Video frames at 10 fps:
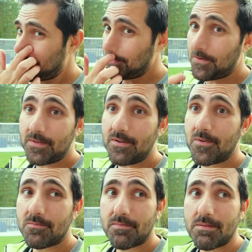so there
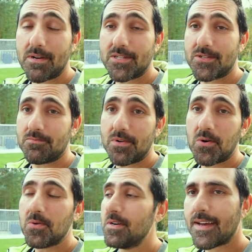won't be much to
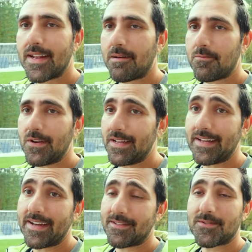mow, and I'm really
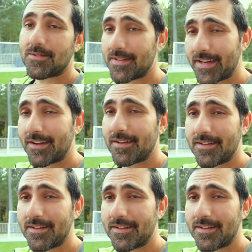dying to get